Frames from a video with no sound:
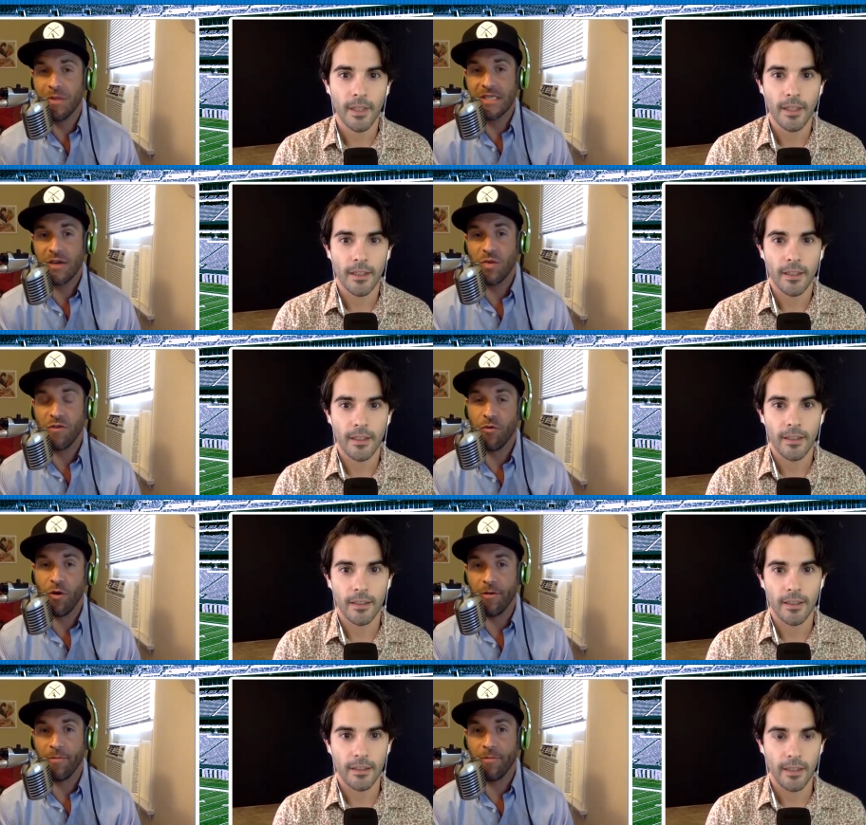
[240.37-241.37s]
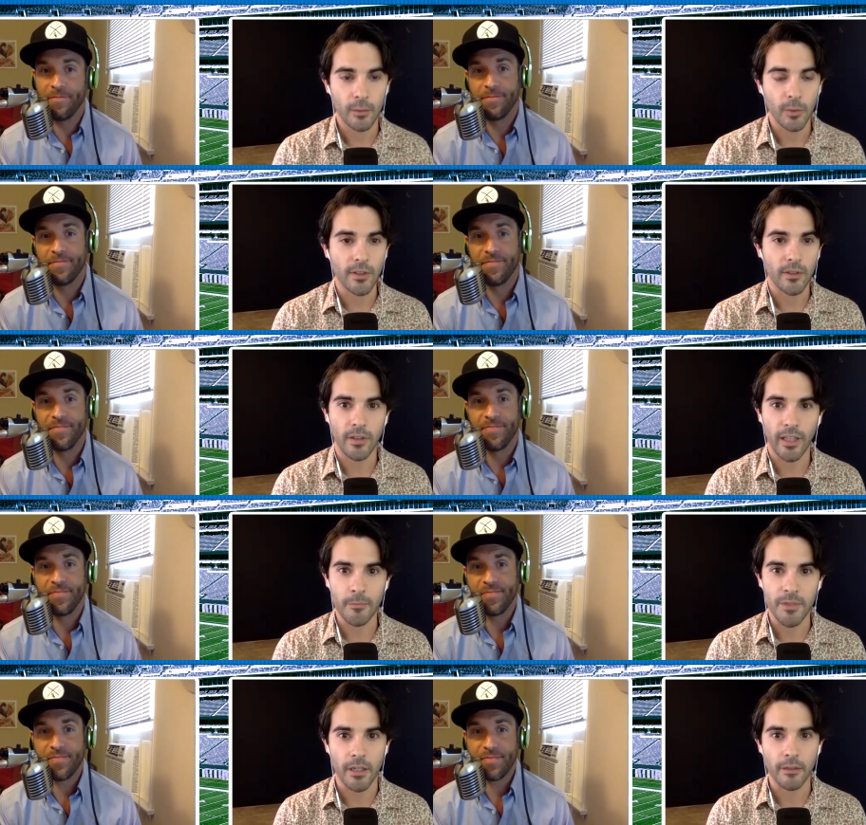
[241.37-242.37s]
Speaker 1: sit in week four?
Speaker 2: Yeah, this one's a
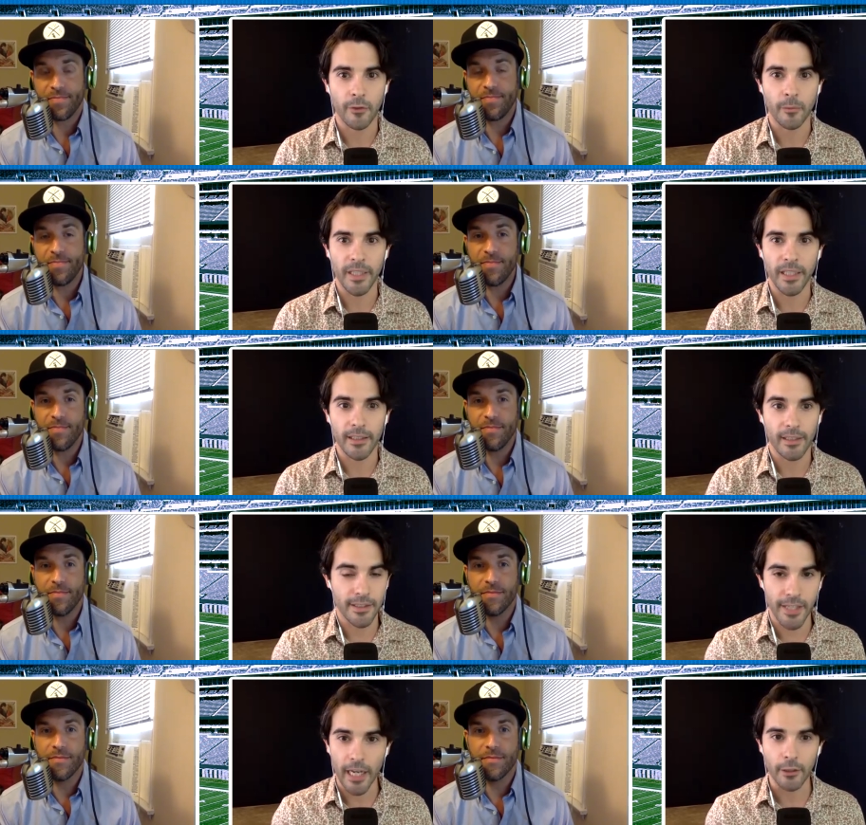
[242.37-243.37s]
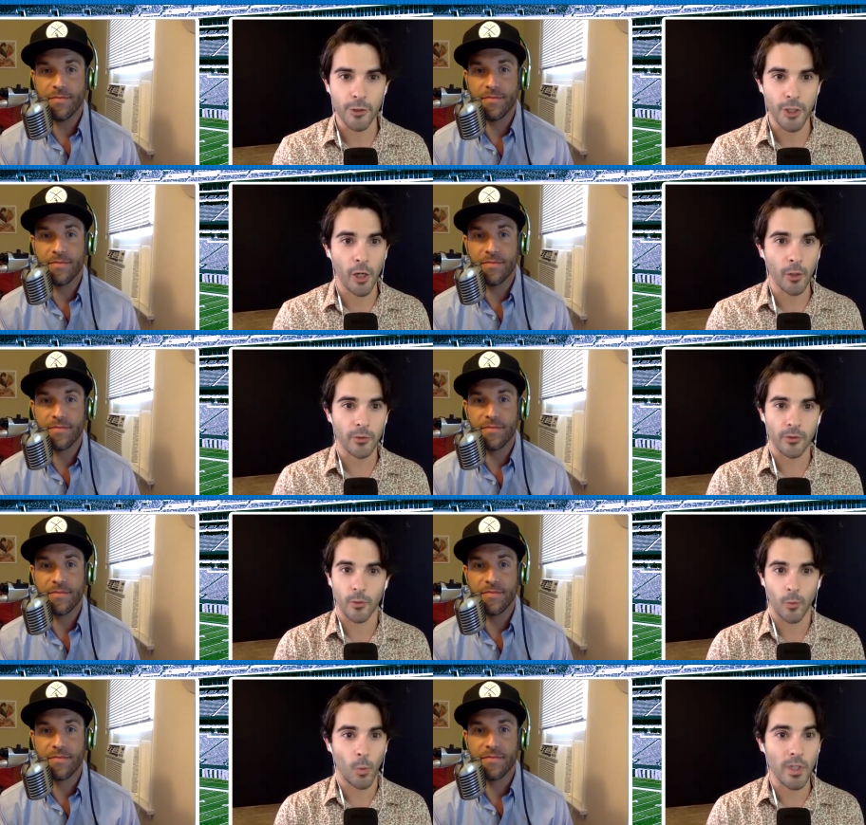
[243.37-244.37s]
slam dunk for me. Daniel
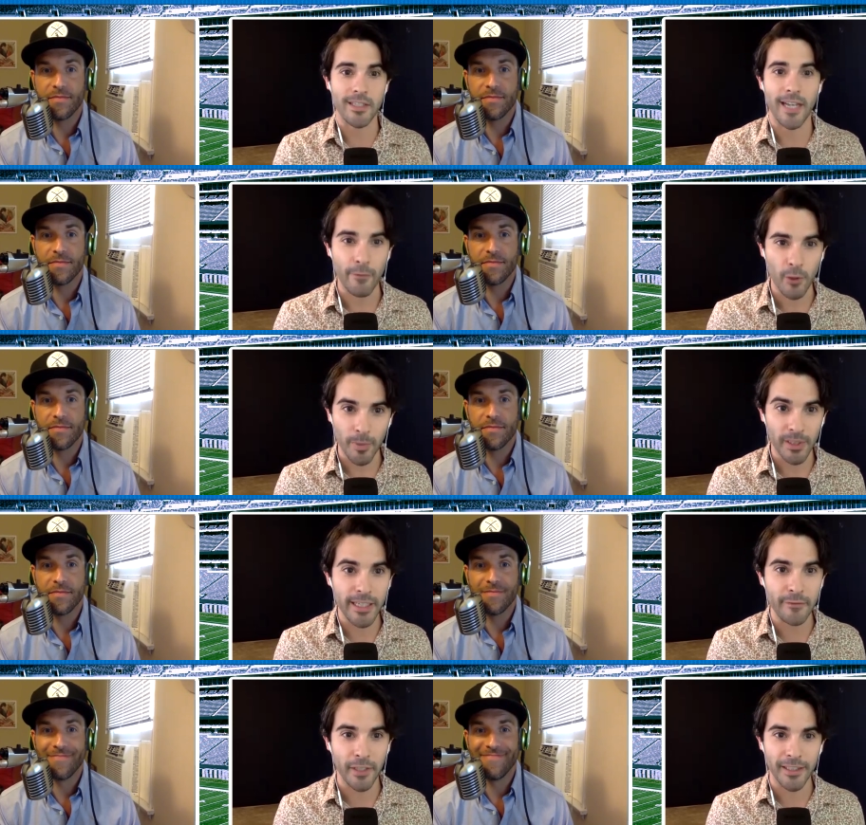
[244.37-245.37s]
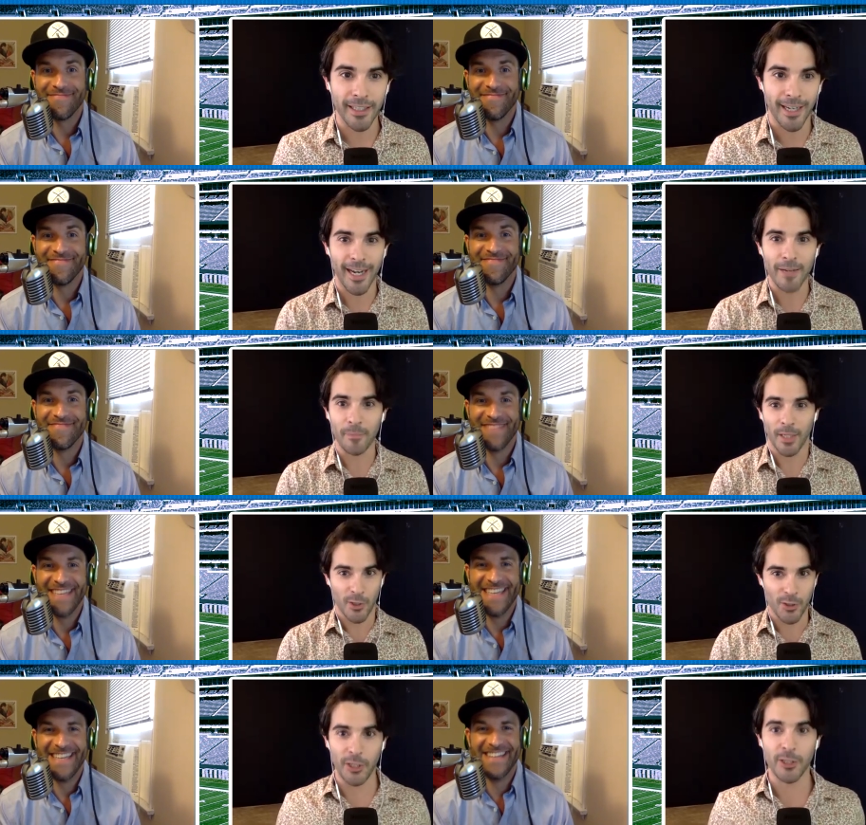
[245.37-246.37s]
Jones was never believing the hype,
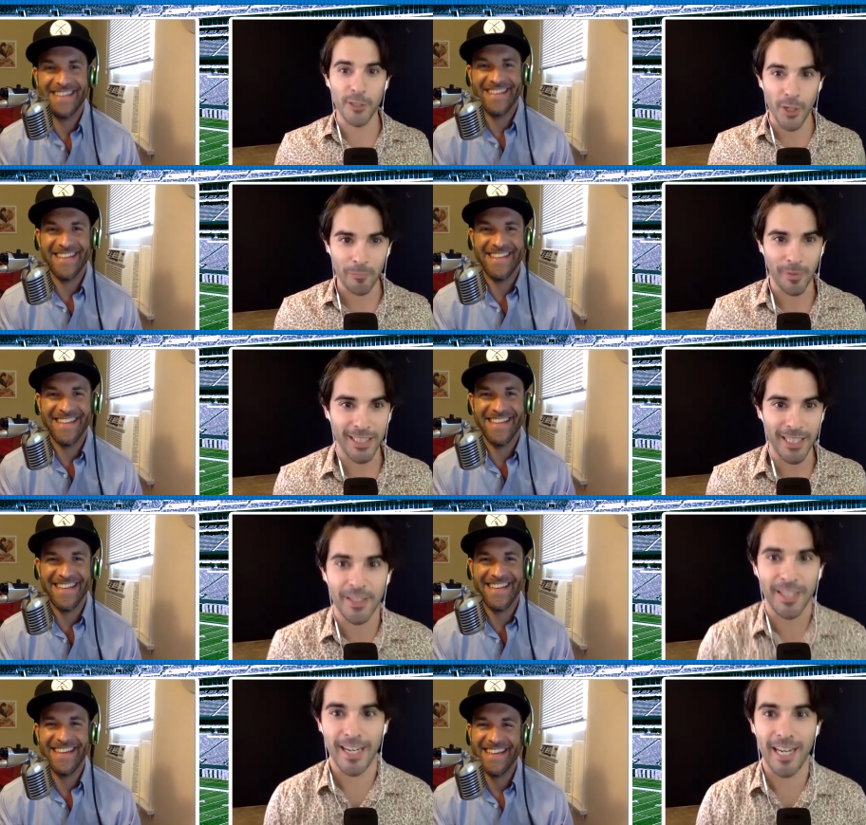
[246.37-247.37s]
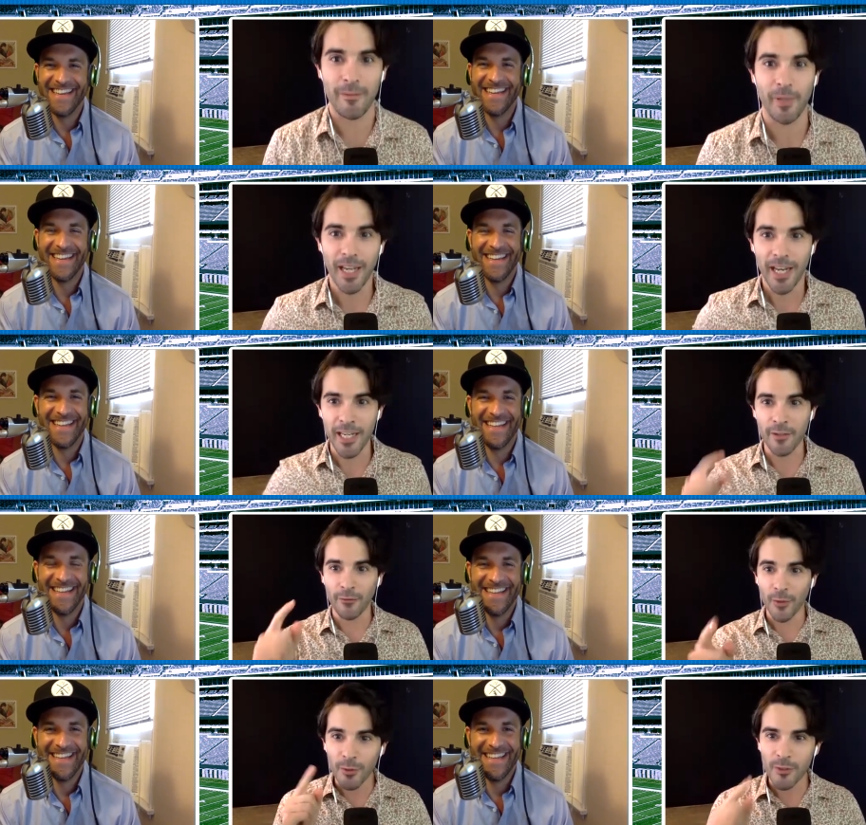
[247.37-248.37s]
still don't believe the hype. He
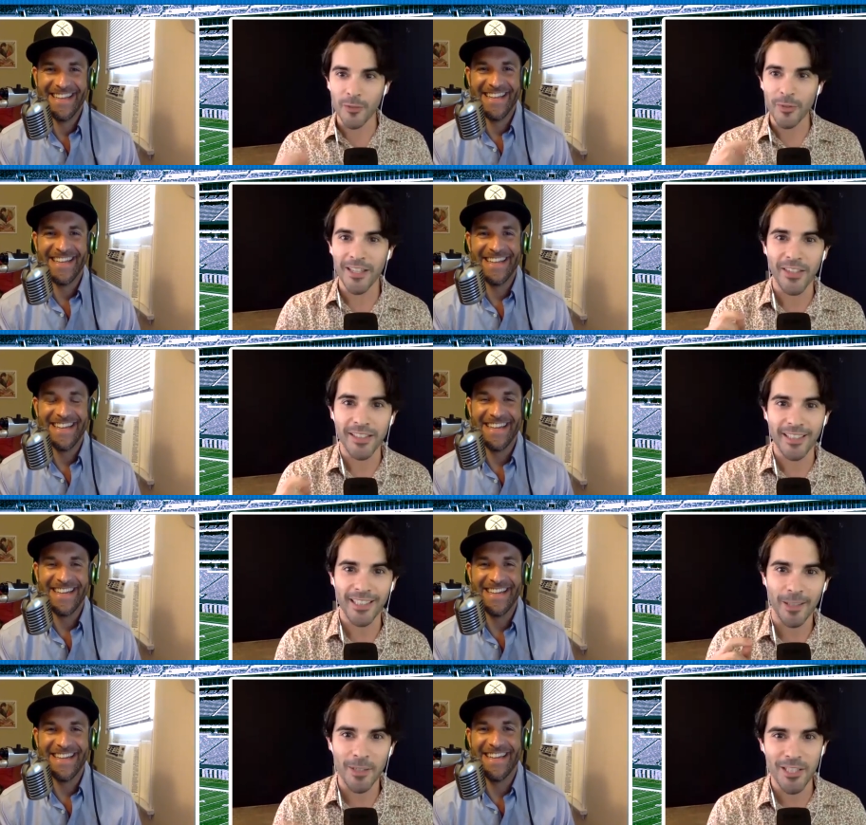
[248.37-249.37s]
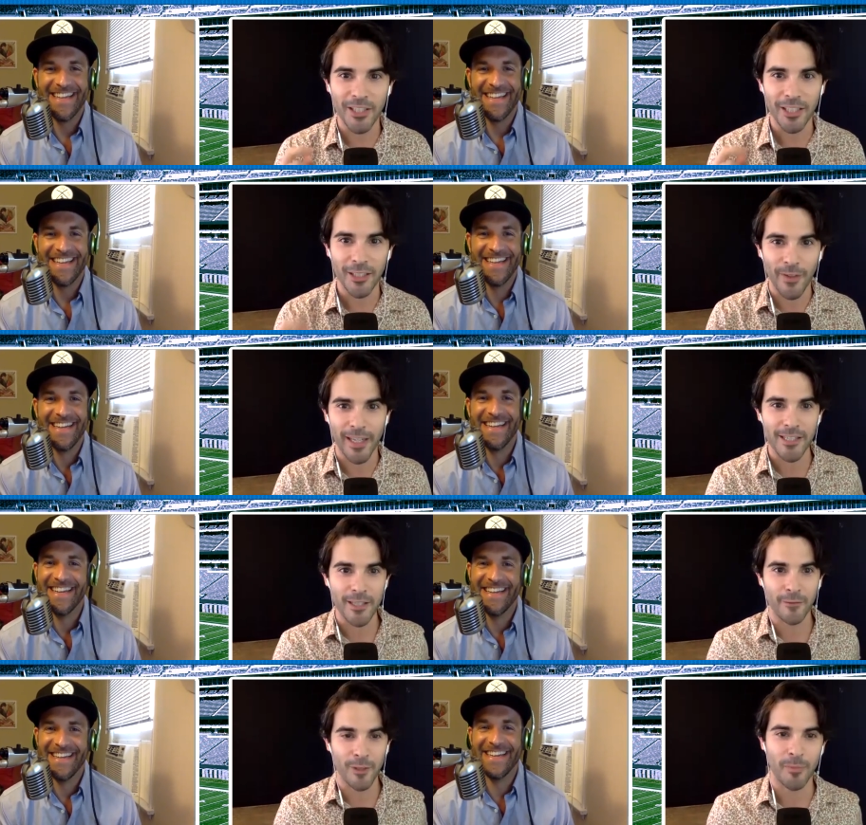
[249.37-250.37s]
fooled you into thinking he was good at
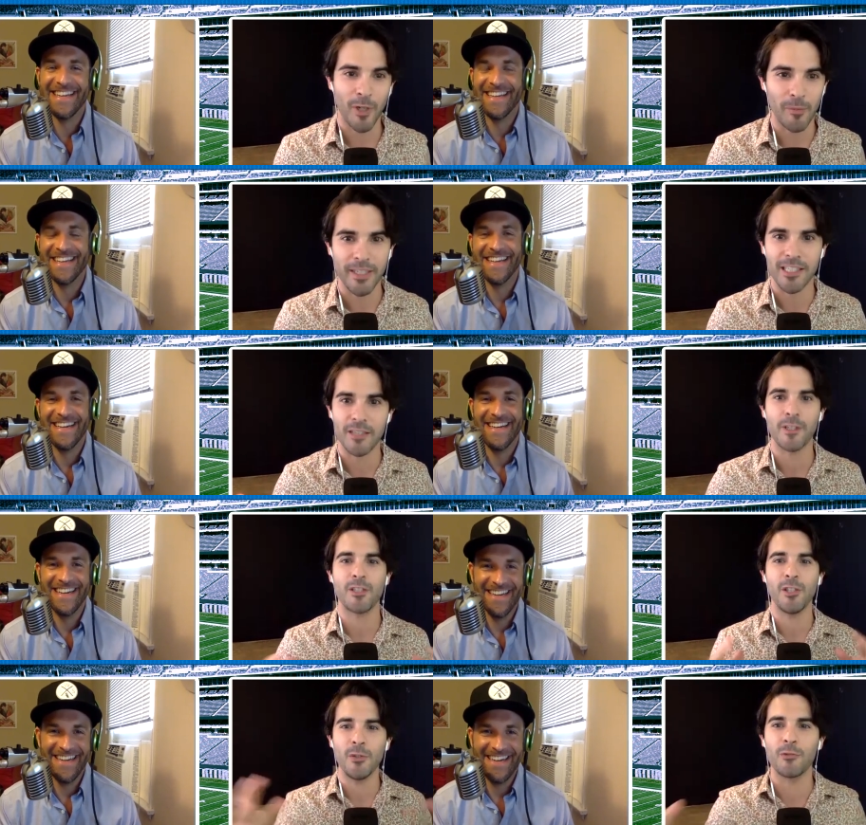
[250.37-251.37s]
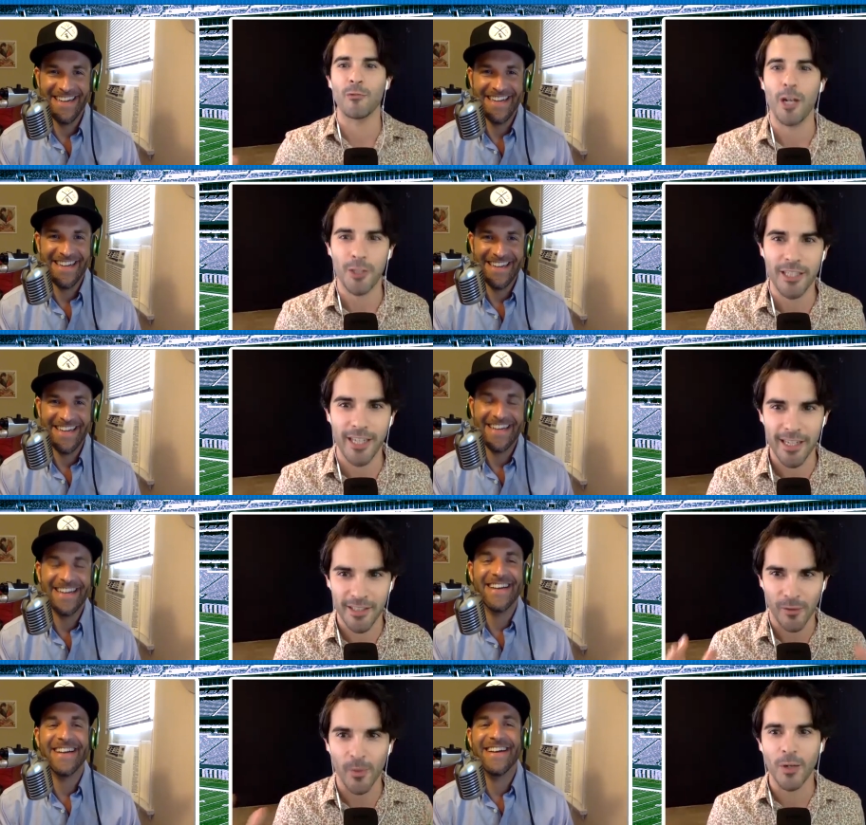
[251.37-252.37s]
fantasy football because of his huge rushing
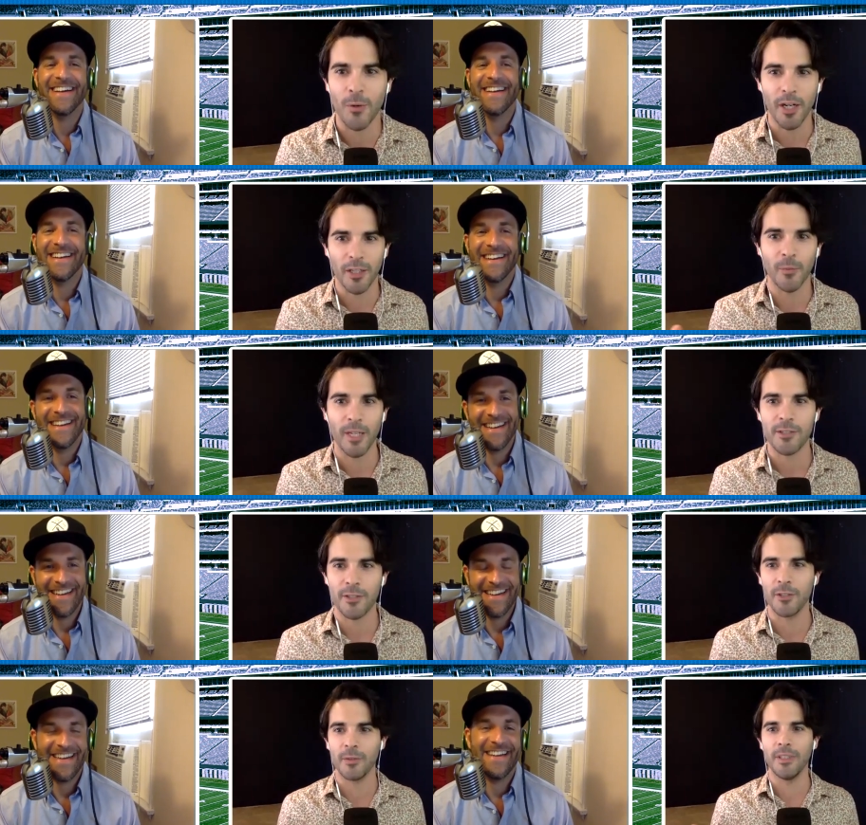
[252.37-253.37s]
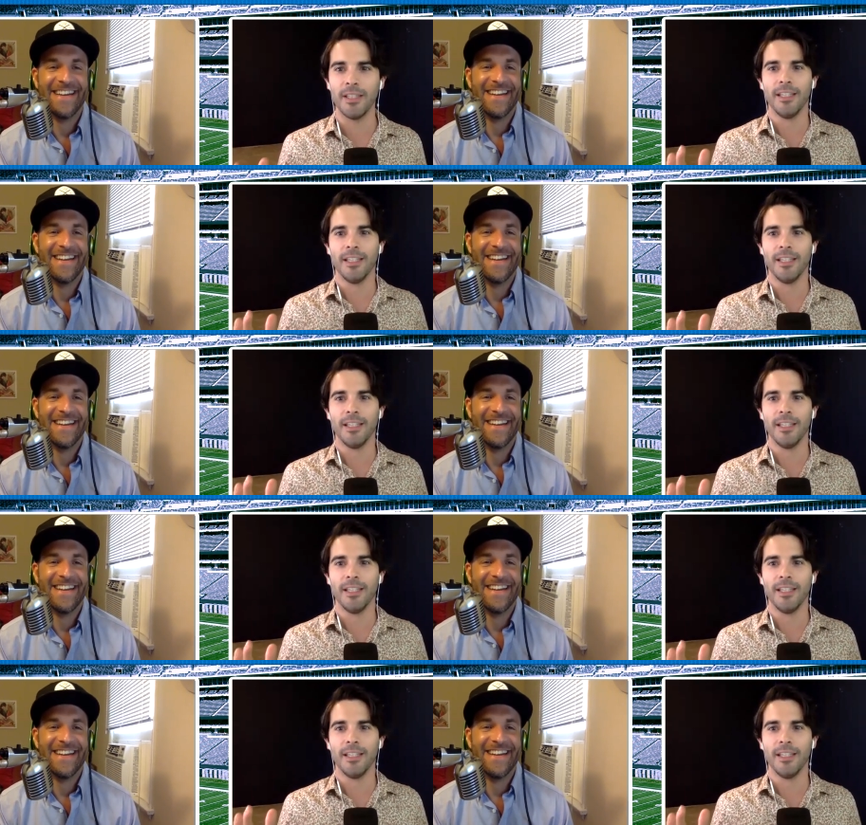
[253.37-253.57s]
days in week one and week two.